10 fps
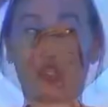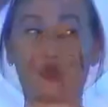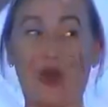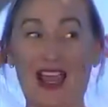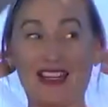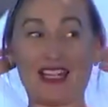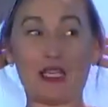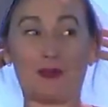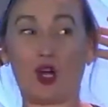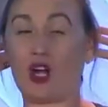try to
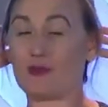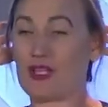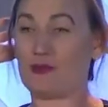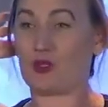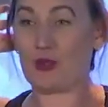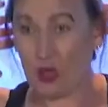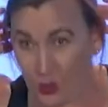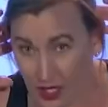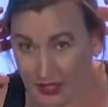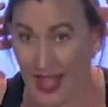keep your arms up so we
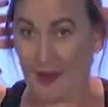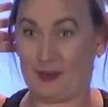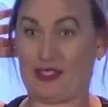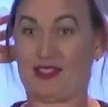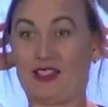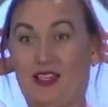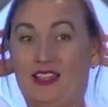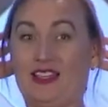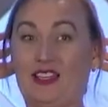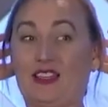don't collapse.
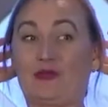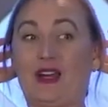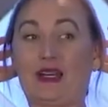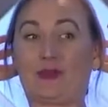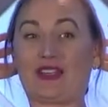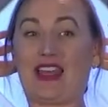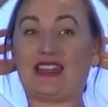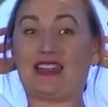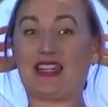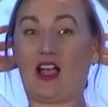Ready, bring that
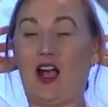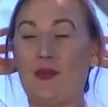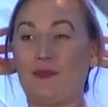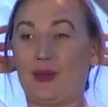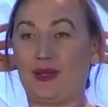knee up